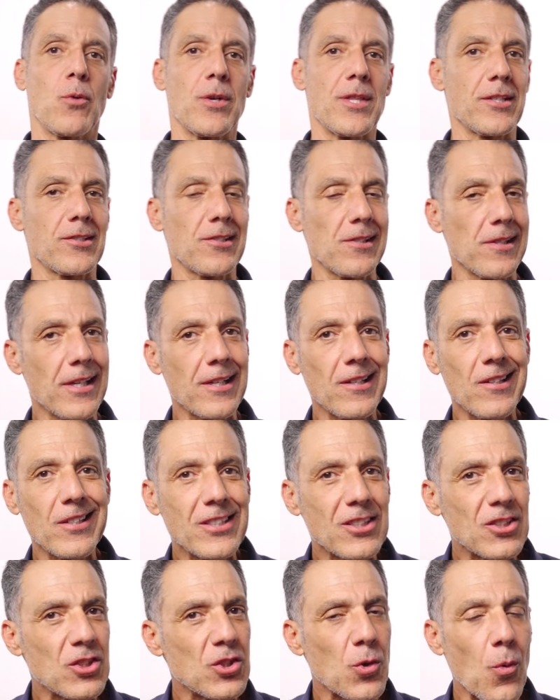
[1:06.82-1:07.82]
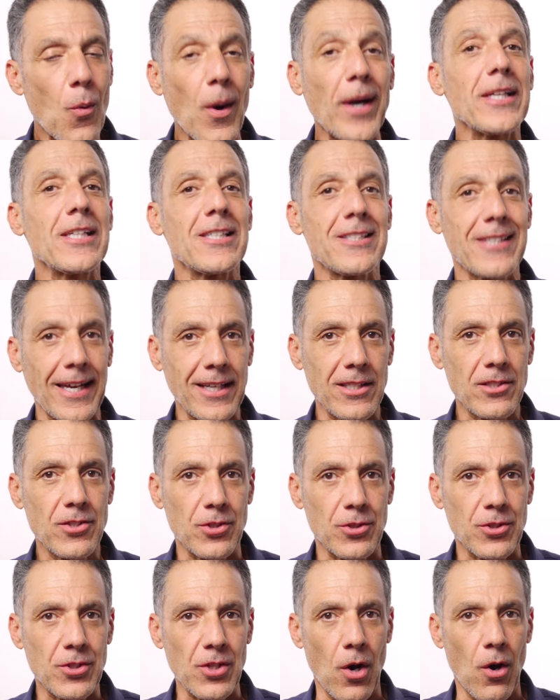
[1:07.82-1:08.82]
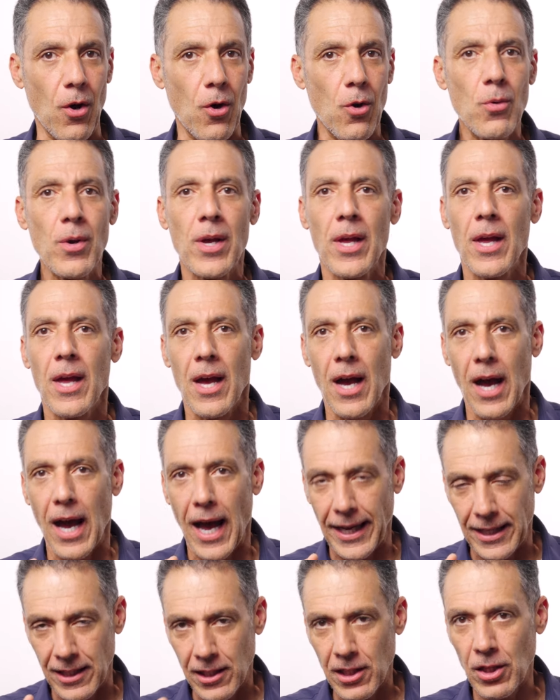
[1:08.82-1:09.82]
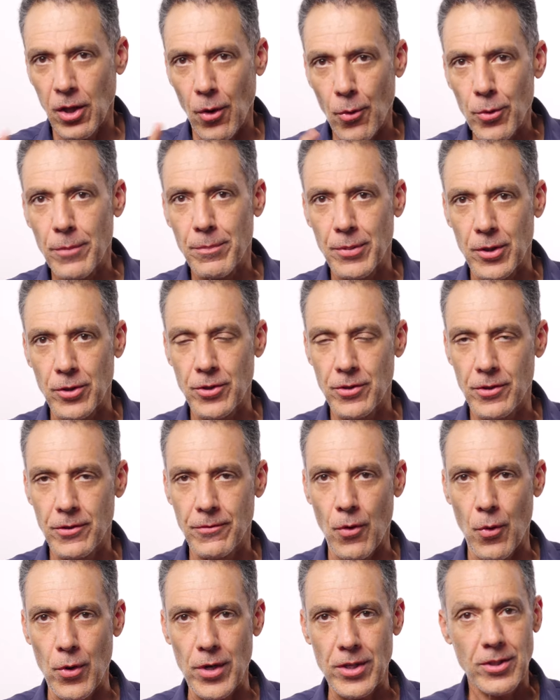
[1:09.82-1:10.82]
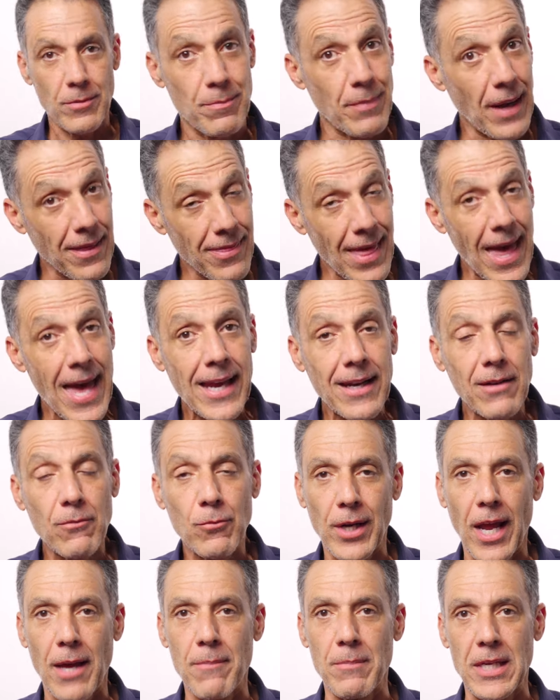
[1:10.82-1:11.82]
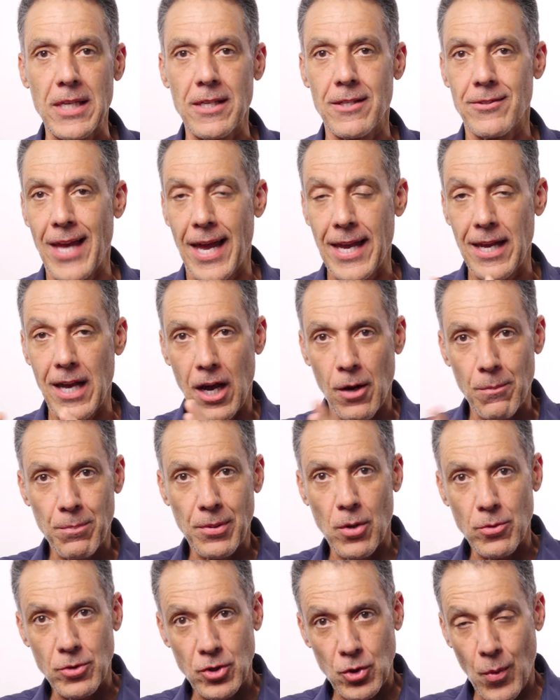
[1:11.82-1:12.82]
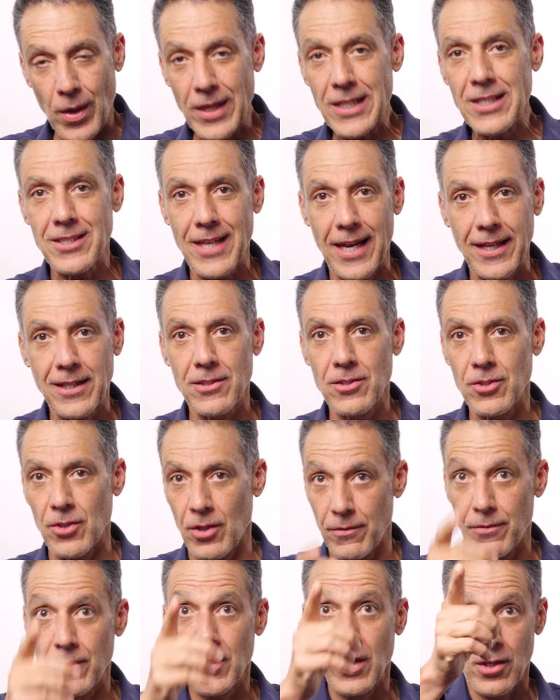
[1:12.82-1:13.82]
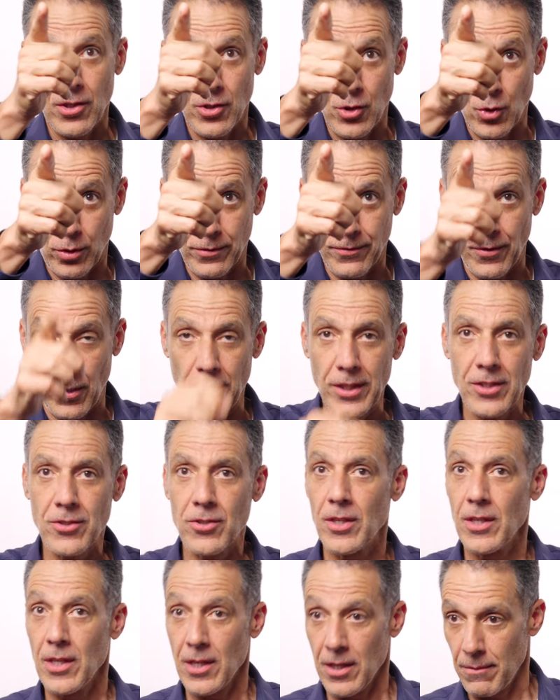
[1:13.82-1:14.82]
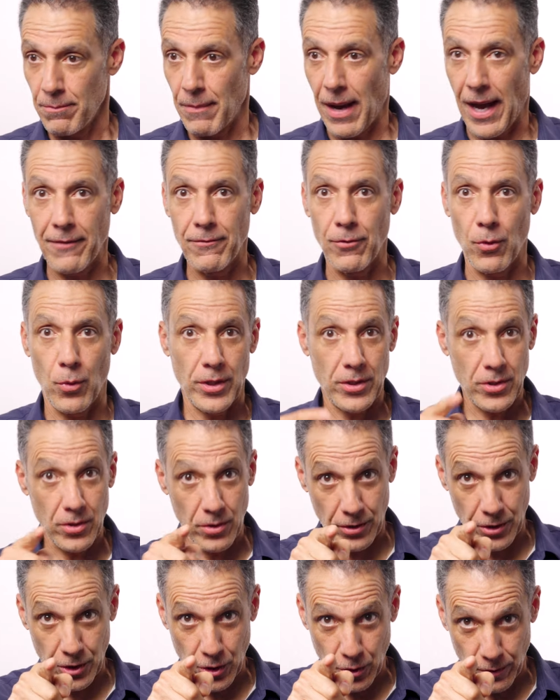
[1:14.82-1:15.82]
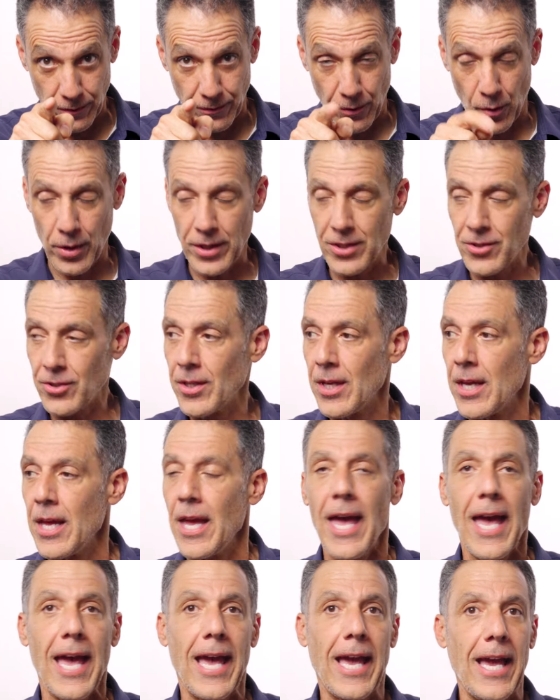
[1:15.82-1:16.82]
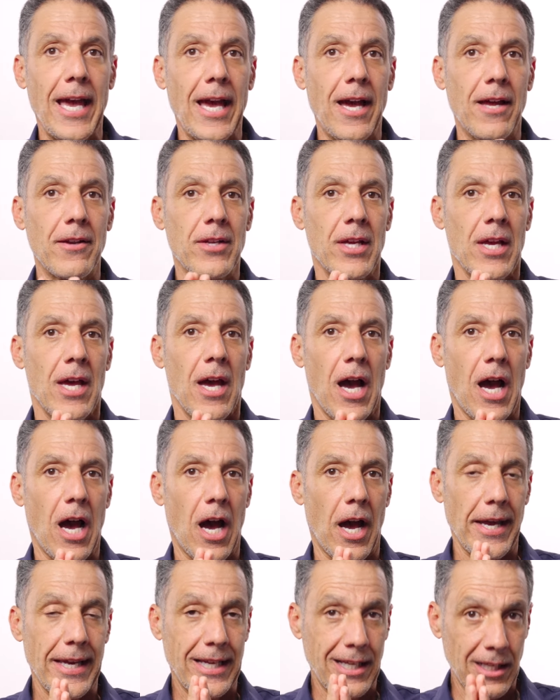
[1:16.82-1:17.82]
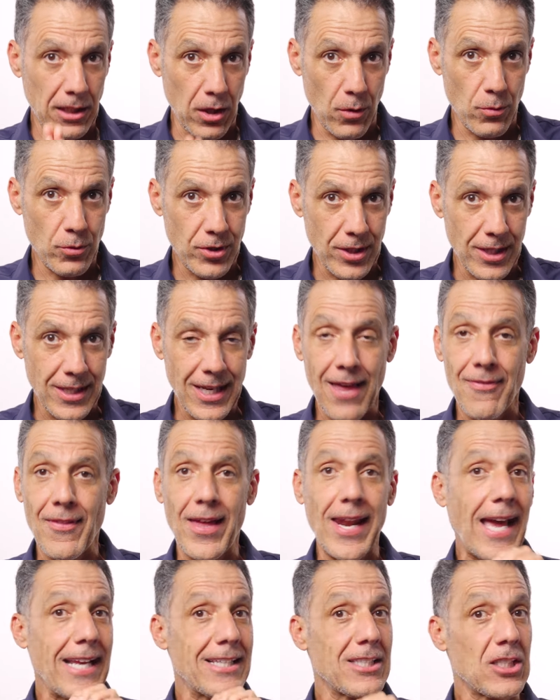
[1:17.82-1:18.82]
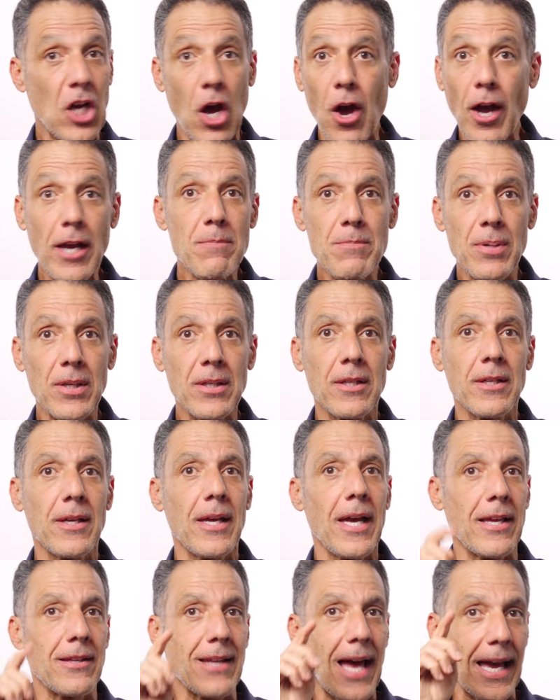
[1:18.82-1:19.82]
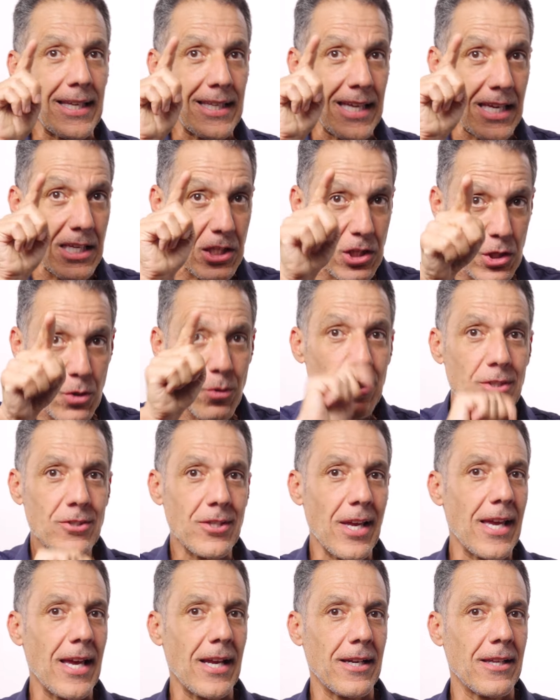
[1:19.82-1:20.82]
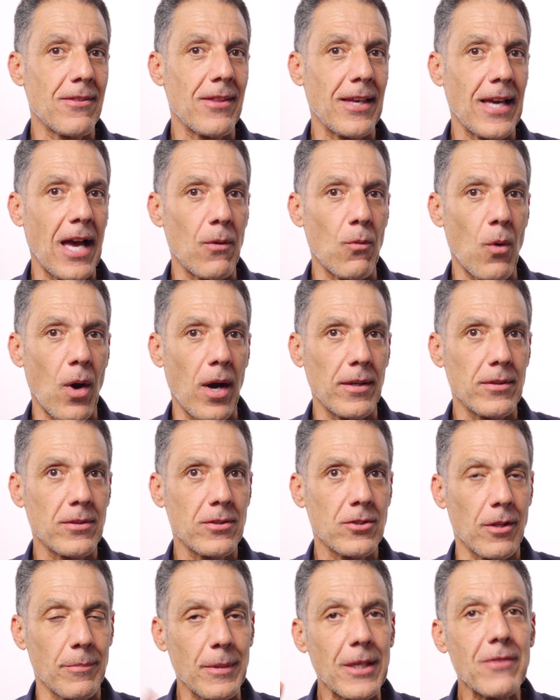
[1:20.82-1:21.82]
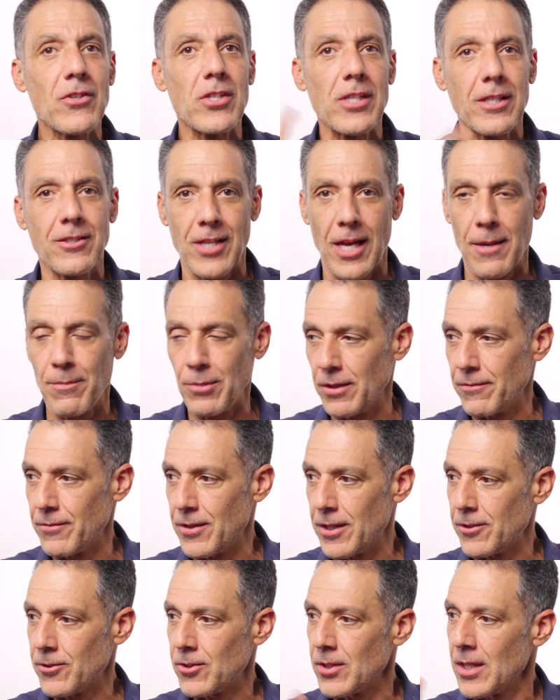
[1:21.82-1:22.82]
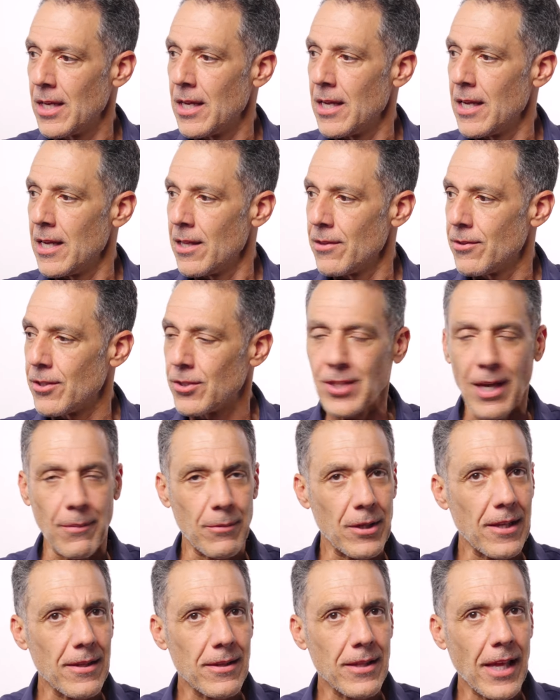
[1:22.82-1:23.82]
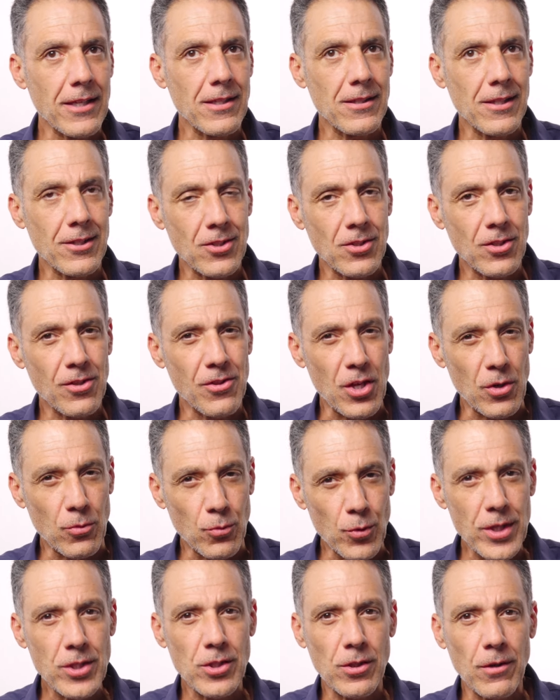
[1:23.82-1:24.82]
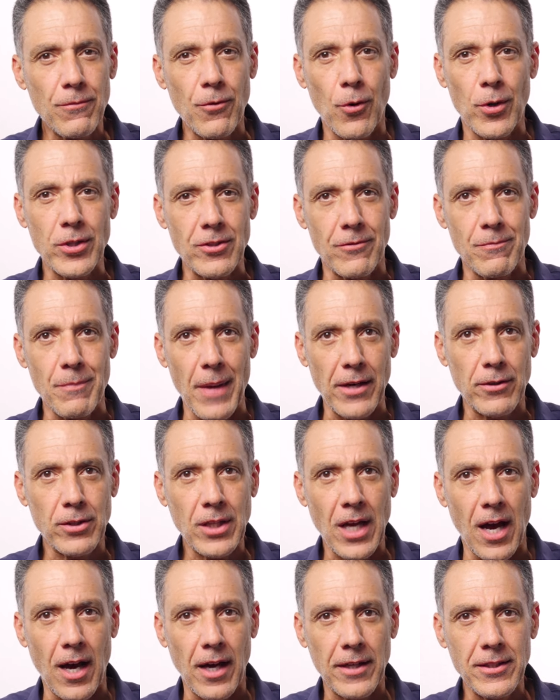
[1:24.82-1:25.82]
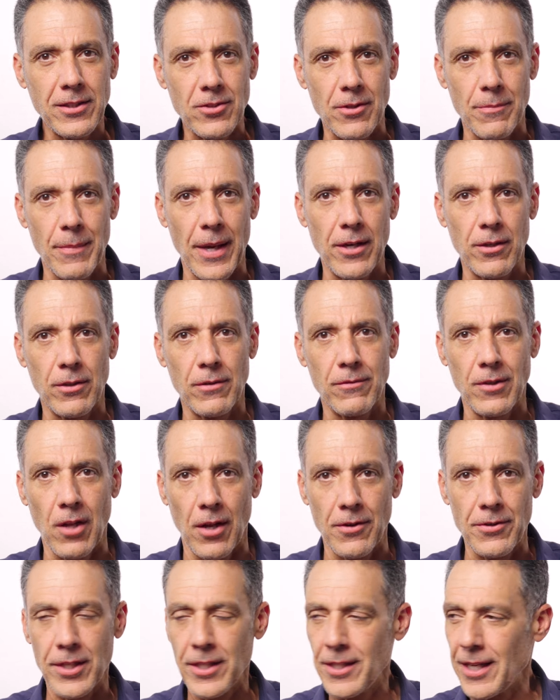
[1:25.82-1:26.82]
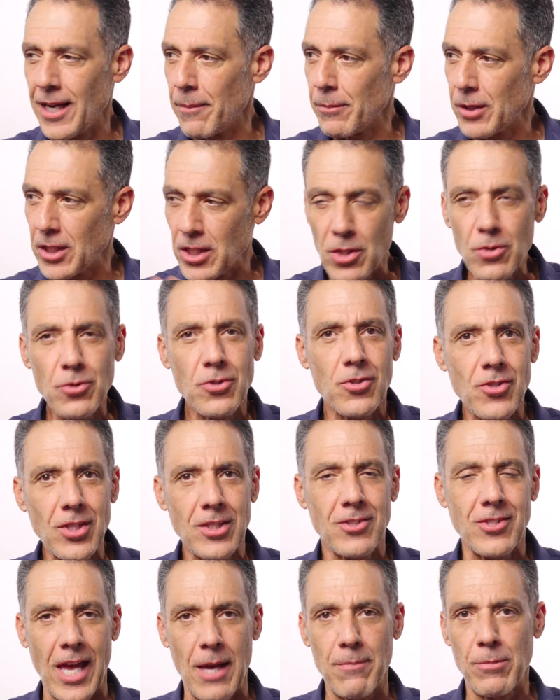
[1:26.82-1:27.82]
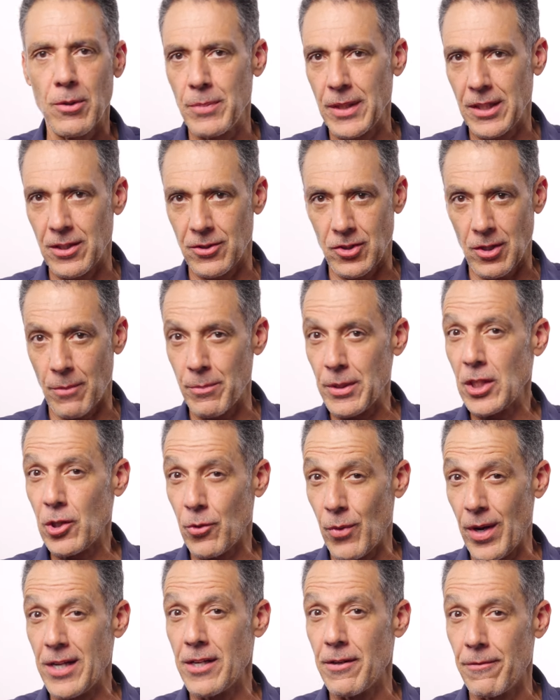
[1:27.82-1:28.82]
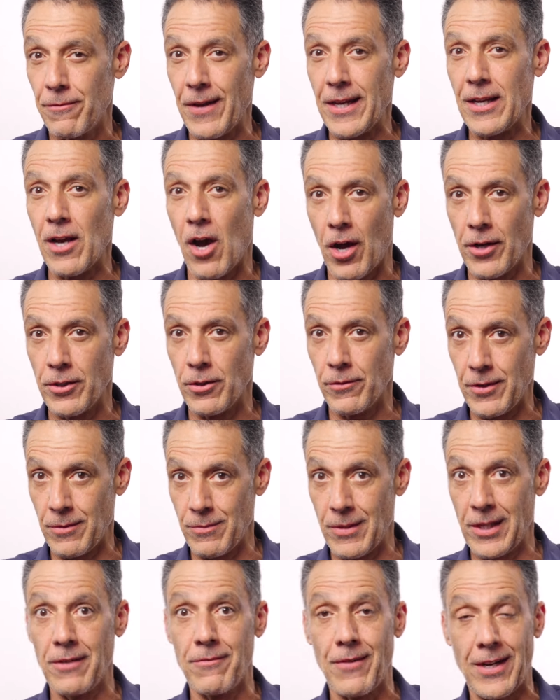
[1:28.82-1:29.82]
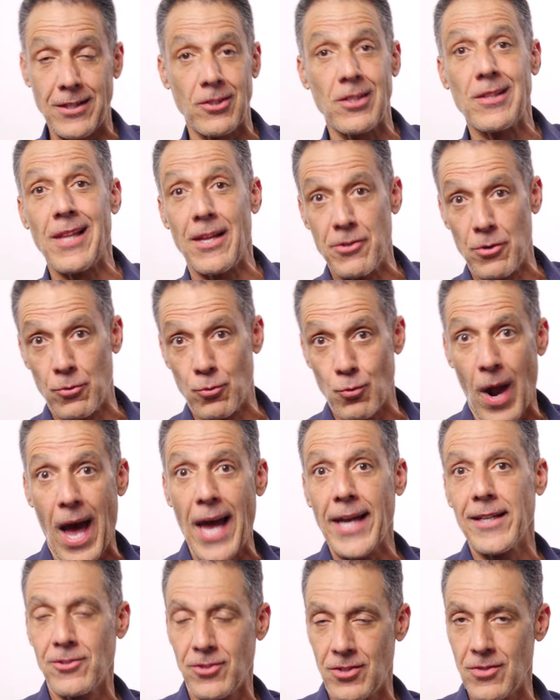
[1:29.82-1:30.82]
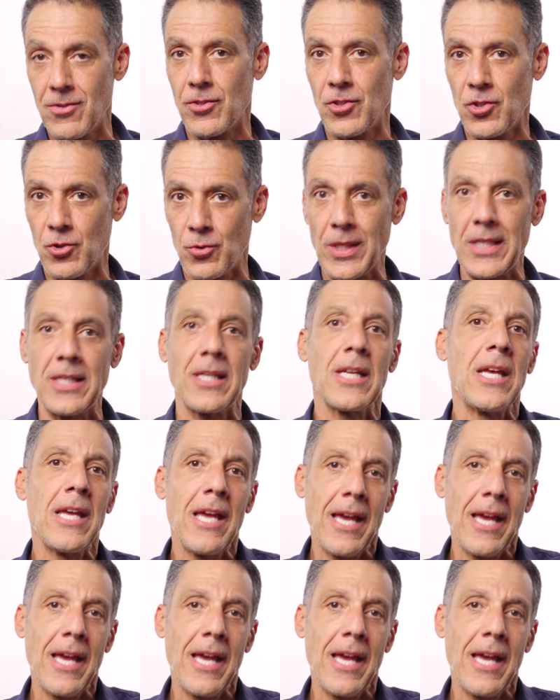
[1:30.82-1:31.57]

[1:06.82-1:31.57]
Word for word: With as little as 20 seconds or so, I can clone a person's voice. And by that, what I mean is I upload 20 seconds of your voice, my voice, or your voice, and uh, it clones it. And then I type and I can get you to say anything I want. So let me give you an example of this. This, I'm going to let you listen to the original voice of Mayor Khan. He's the mayor of London. And I'm going to use this example because somebody created a fake audio of him that eventually led to riots in the street.